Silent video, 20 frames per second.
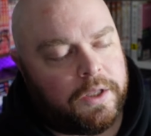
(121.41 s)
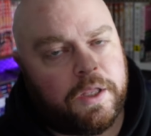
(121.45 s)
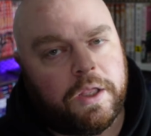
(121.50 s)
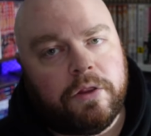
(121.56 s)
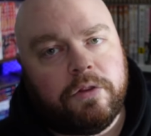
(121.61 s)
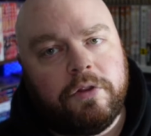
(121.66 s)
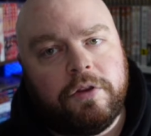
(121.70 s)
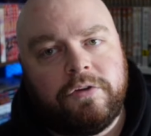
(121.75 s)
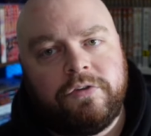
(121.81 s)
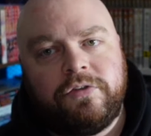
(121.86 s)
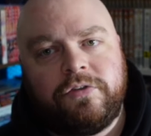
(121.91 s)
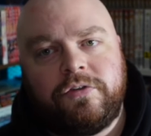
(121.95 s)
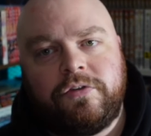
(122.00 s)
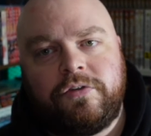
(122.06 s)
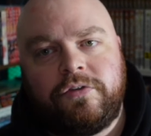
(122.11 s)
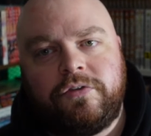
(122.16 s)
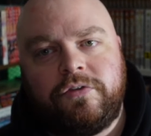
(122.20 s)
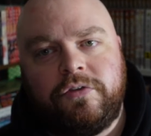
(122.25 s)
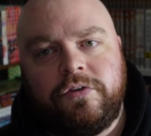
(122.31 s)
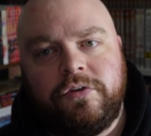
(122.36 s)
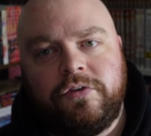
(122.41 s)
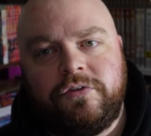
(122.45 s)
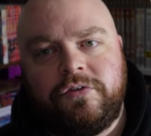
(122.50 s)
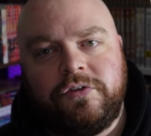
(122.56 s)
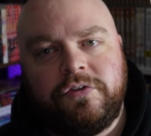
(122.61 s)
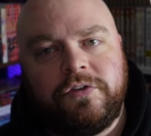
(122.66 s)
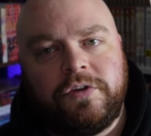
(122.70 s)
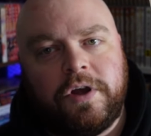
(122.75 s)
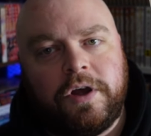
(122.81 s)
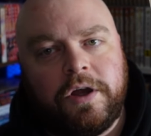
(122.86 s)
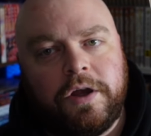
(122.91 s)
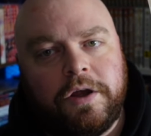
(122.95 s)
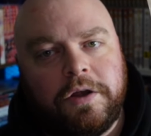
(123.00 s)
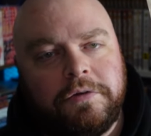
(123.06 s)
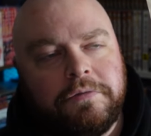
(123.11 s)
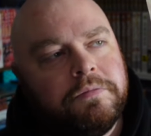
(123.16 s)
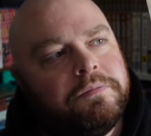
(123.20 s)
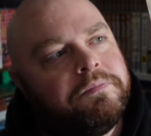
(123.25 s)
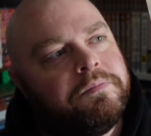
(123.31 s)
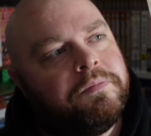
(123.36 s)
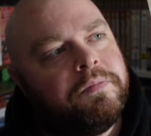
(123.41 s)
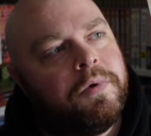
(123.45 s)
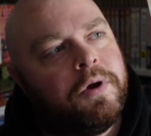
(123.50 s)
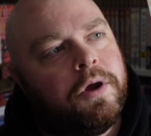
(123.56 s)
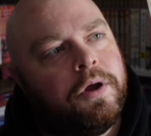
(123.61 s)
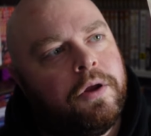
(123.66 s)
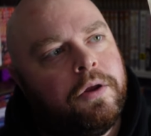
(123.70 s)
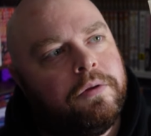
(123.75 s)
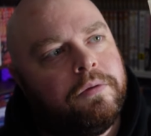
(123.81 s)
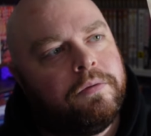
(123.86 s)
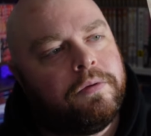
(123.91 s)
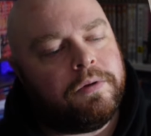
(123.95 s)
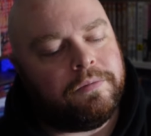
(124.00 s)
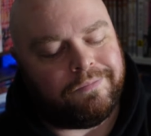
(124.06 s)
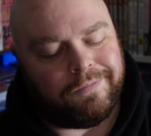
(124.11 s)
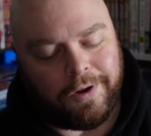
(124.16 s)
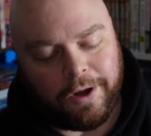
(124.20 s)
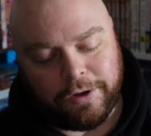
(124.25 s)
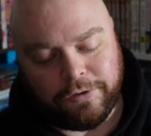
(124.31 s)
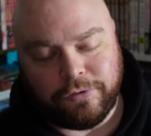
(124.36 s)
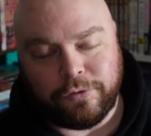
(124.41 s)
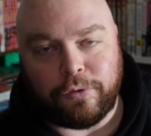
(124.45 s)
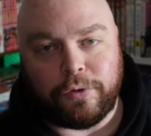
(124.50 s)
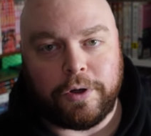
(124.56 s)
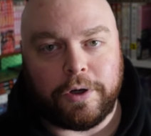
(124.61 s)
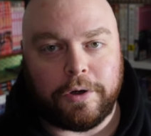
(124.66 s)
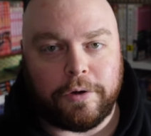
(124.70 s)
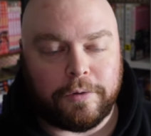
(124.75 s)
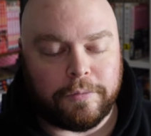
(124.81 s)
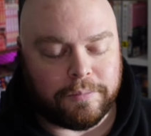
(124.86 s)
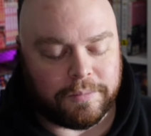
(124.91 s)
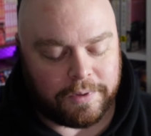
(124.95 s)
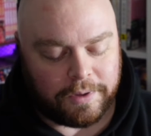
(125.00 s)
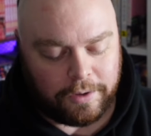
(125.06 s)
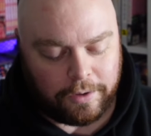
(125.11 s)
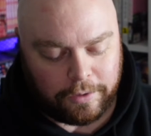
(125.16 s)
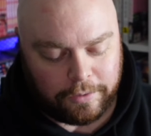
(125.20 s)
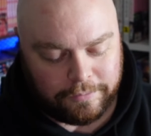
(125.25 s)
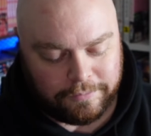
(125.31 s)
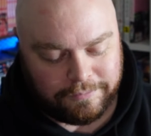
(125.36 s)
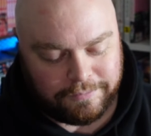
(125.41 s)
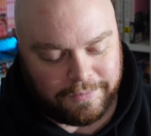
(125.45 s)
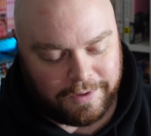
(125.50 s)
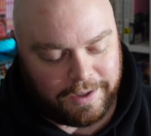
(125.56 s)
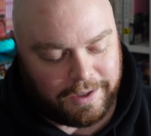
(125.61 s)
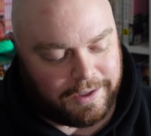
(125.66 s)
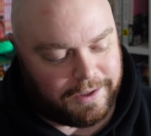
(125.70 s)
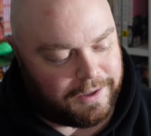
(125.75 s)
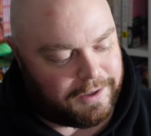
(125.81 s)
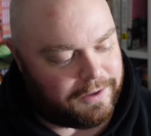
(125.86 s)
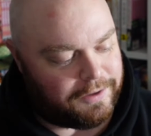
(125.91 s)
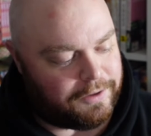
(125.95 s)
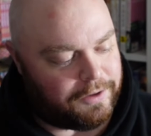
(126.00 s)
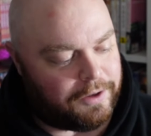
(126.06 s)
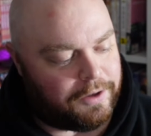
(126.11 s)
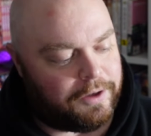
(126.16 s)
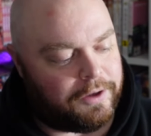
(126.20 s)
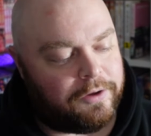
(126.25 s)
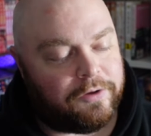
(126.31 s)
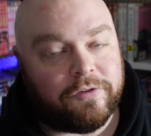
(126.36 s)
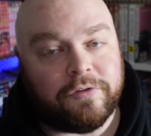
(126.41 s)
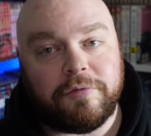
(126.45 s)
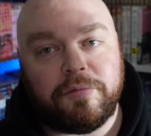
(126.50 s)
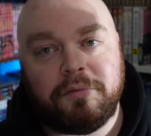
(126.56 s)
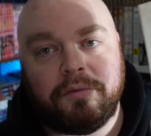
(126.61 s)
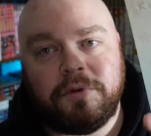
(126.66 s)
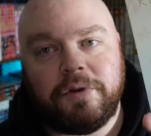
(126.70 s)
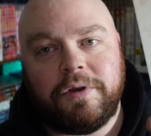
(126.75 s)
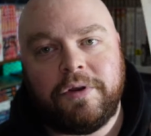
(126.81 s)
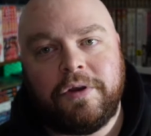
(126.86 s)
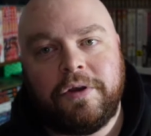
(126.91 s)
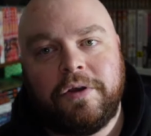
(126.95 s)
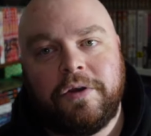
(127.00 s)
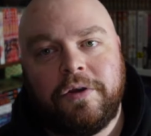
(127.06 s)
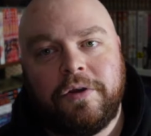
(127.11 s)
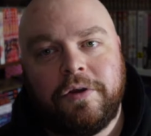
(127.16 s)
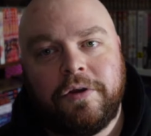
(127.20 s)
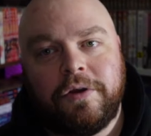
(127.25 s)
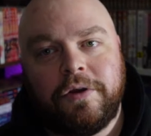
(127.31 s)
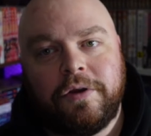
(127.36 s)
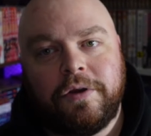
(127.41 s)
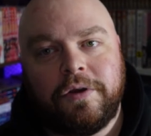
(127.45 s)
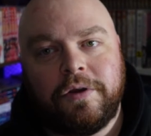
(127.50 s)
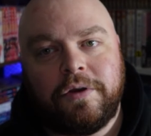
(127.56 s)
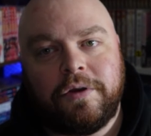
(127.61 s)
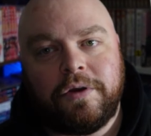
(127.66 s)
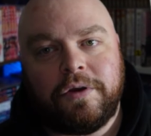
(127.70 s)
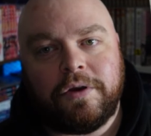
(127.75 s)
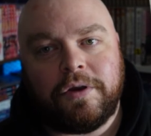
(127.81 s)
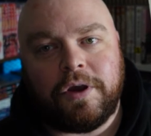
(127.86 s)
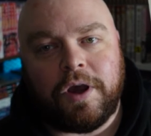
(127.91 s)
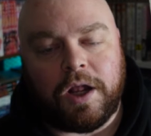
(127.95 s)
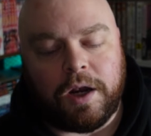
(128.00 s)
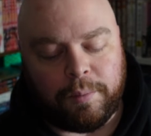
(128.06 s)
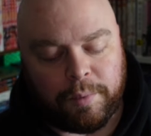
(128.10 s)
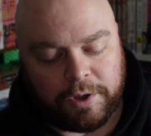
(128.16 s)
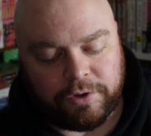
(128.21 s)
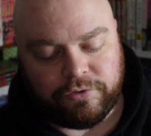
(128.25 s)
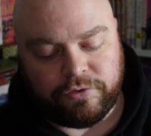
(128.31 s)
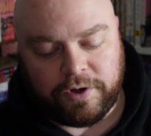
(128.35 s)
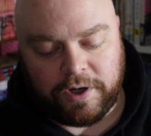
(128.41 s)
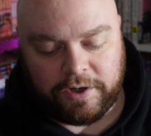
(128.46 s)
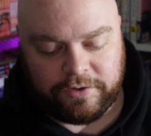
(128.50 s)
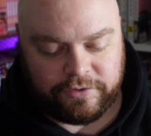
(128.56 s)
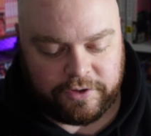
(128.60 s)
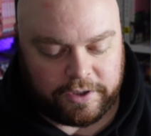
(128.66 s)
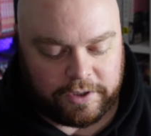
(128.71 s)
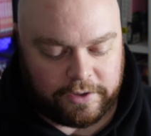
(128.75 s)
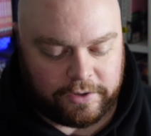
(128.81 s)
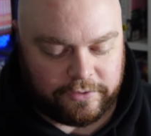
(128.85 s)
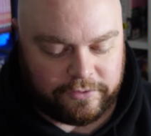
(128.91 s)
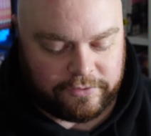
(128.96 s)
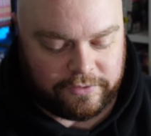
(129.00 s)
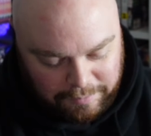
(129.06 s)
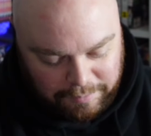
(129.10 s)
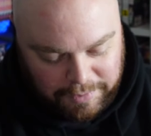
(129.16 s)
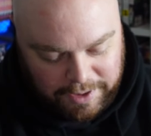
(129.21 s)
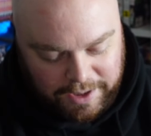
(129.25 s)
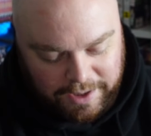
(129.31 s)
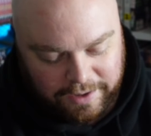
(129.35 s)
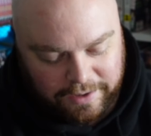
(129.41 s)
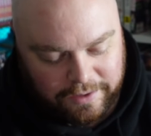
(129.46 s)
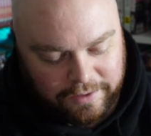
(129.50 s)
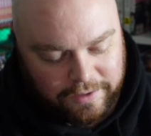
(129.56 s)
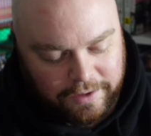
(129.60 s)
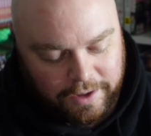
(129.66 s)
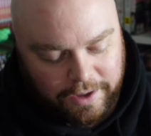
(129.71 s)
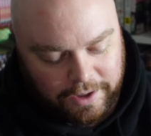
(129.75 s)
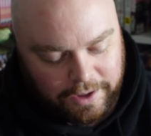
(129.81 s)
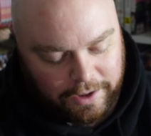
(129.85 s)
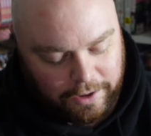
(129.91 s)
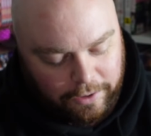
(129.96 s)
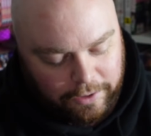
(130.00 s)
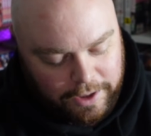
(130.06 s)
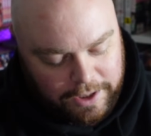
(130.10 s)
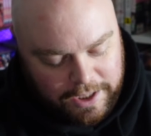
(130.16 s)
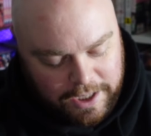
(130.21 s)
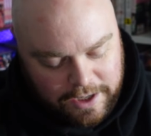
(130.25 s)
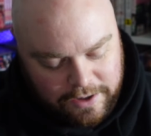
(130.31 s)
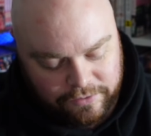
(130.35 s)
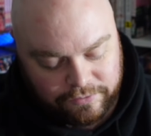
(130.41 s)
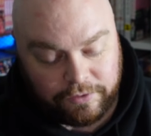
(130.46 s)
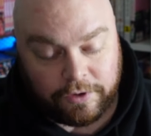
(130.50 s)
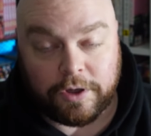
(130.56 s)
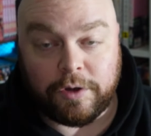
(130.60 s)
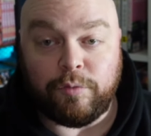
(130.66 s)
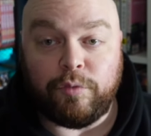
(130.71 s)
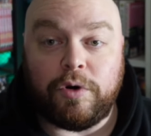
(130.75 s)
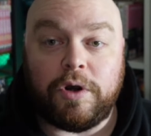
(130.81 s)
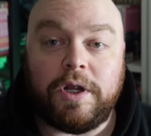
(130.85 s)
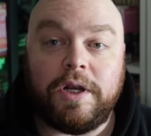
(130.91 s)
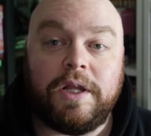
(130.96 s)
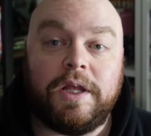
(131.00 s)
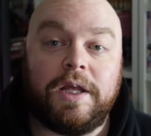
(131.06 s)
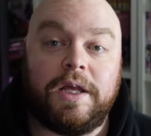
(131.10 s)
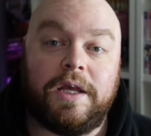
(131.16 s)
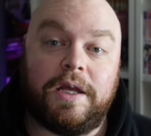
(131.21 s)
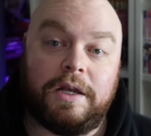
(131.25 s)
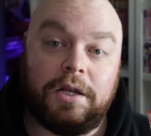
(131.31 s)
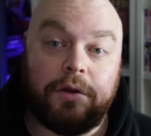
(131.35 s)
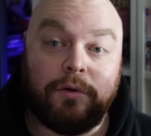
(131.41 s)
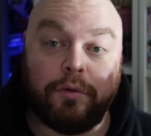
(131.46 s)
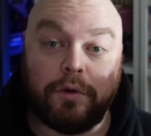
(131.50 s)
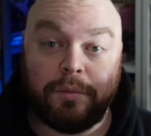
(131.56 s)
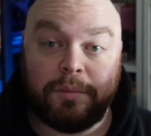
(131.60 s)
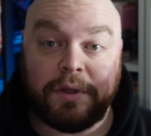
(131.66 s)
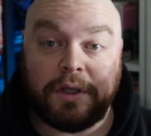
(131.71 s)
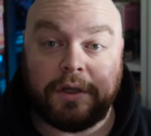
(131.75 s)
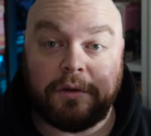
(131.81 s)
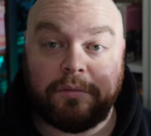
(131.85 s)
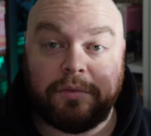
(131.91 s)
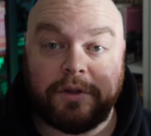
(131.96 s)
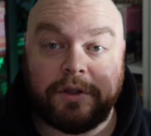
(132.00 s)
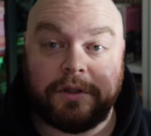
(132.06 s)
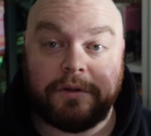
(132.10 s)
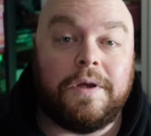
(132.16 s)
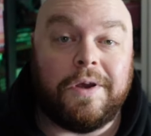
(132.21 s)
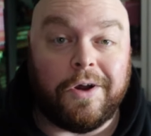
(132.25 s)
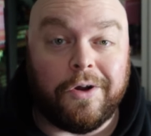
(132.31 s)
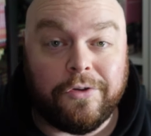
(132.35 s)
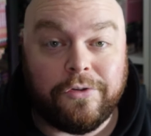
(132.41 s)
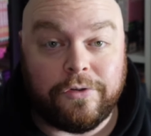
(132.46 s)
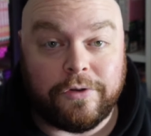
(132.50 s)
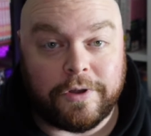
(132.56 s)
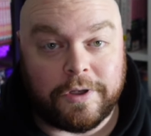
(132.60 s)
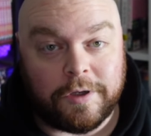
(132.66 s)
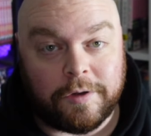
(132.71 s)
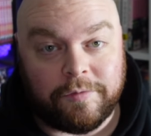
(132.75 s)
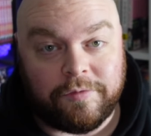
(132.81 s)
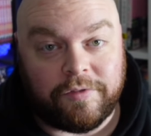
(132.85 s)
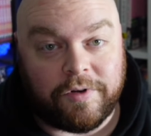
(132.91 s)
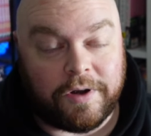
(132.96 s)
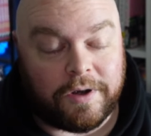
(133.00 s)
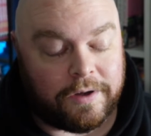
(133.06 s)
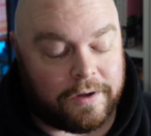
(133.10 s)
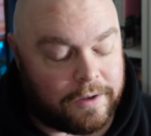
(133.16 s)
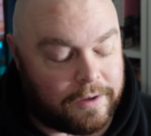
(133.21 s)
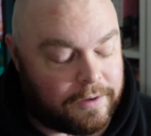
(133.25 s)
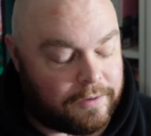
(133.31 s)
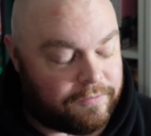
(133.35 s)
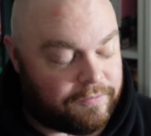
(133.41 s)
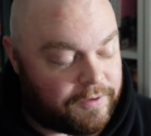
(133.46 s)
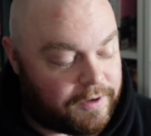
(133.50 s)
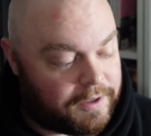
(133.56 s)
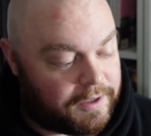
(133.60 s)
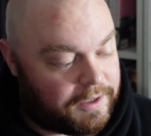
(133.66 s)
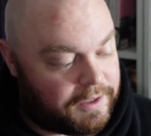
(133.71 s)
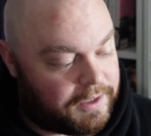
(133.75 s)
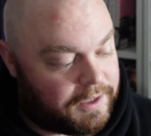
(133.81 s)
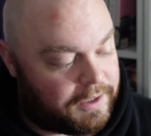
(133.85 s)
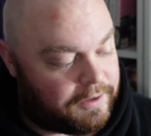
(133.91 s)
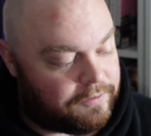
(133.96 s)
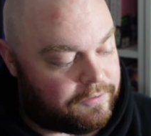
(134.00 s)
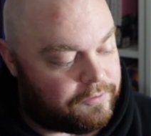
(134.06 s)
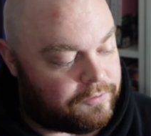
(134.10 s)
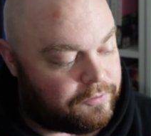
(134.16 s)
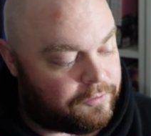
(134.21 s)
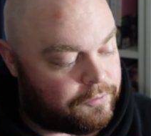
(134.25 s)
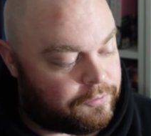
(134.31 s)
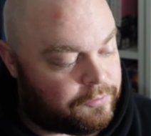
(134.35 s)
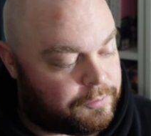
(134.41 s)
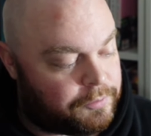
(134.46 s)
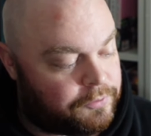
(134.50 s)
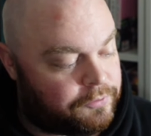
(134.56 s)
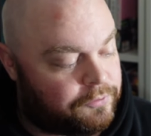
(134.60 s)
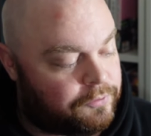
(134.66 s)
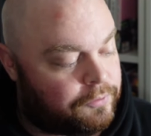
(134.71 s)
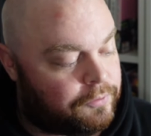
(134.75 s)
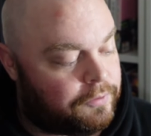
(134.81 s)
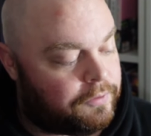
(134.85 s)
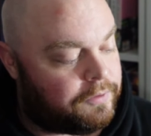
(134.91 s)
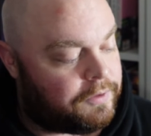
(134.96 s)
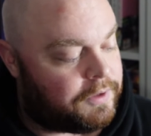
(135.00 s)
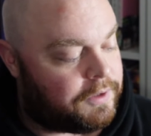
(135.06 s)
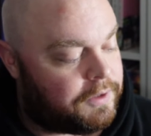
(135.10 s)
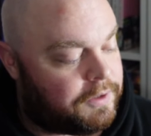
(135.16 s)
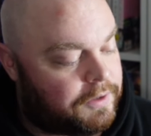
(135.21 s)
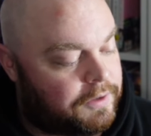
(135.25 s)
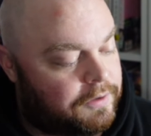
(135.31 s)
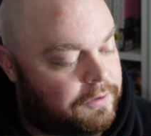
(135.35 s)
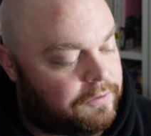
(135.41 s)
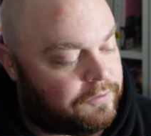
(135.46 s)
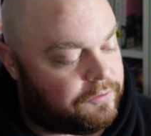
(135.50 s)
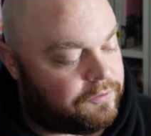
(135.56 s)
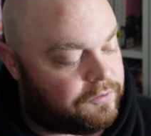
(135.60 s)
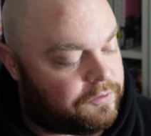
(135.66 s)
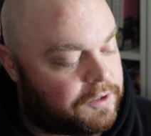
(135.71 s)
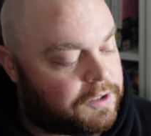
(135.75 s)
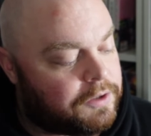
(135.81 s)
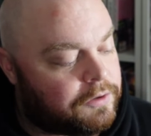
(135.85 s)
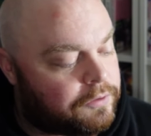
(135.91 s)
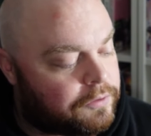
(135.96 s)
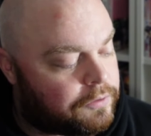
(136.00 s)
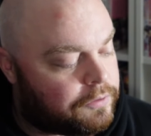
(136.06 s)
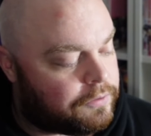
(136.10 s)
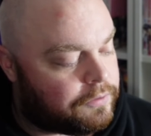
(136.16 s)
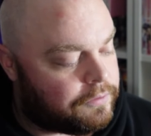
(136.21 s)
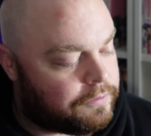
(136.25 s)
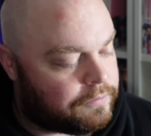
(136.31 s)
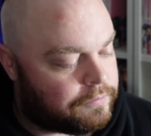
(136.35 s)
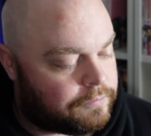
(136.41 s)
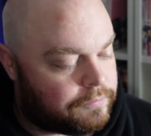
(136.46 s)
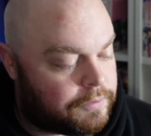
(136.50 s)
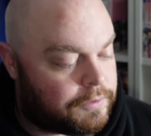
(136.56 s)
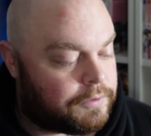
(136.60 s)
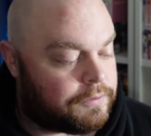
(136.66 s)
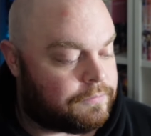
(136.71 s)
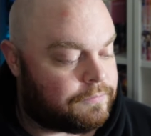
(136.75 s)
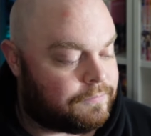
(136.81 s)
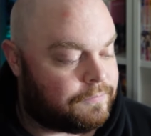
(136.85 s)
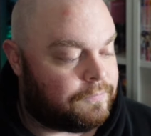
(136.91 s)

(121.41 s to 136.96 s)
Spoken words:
yeah, and it's just a high school harem, and it's kind of my trash, I guess. But yeah, all I need is volume 1 and it would be complete. I also ended up finding at this used bookstore the single, well,